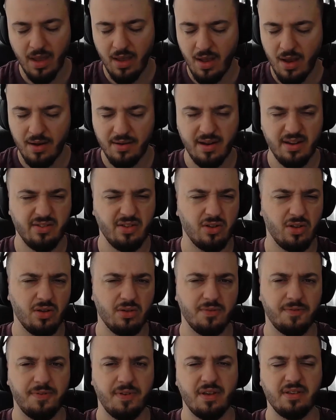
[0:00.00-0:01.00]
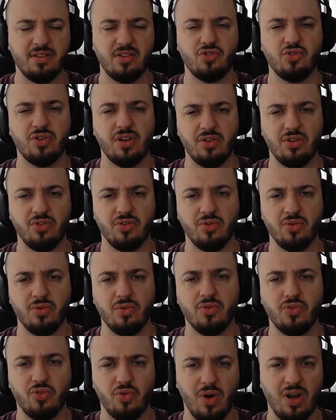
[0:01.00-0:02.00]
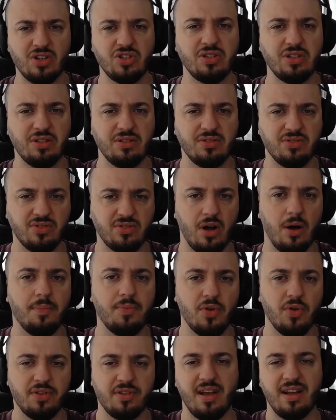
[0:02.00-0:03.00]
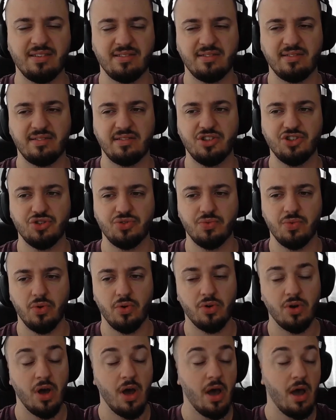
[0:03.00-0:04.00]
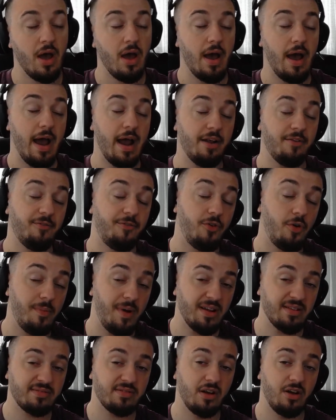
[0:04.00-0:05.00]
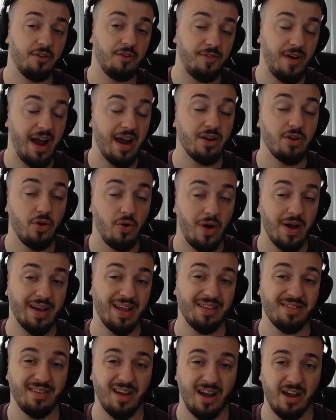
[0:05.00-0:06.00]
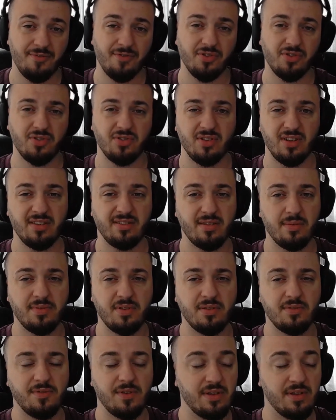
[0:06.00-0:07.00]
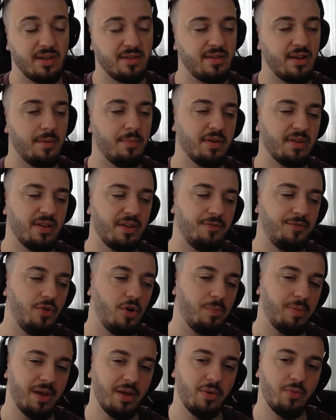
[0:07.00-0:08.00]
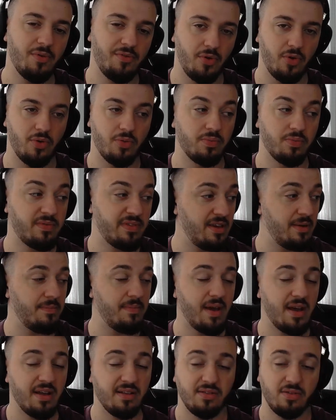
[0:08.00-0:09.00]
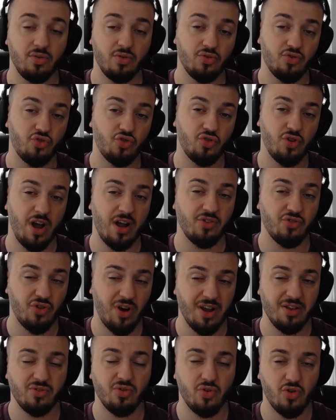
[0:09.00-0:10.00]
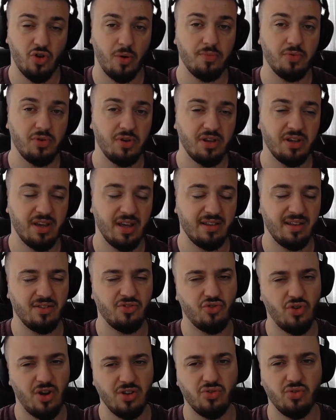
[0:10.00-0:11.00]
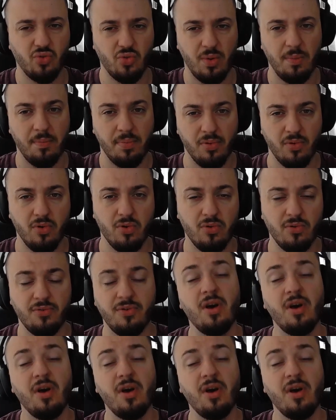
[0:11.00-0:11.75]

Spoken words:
there's a lot of things that you can do to actually stop that assassination rogue. And for myself, I know I can die versus a Sepsis Vendetta, but if you're playing with your teammates and you're trying to communicate and try to improve,